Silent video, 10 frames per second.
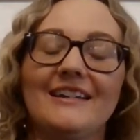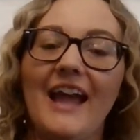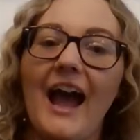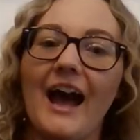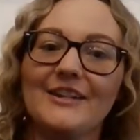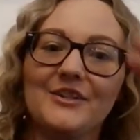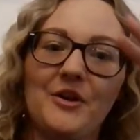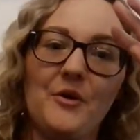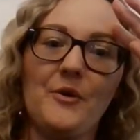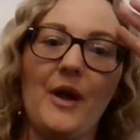Yeah.
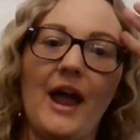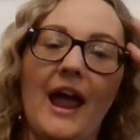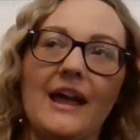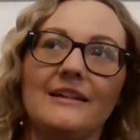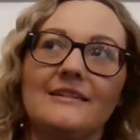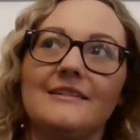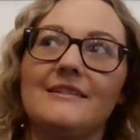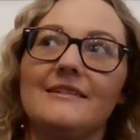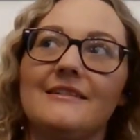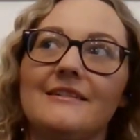So, and
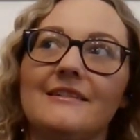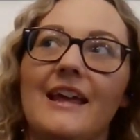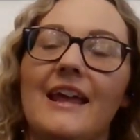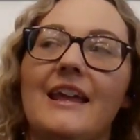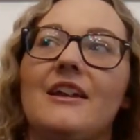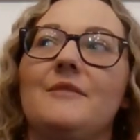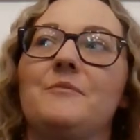like,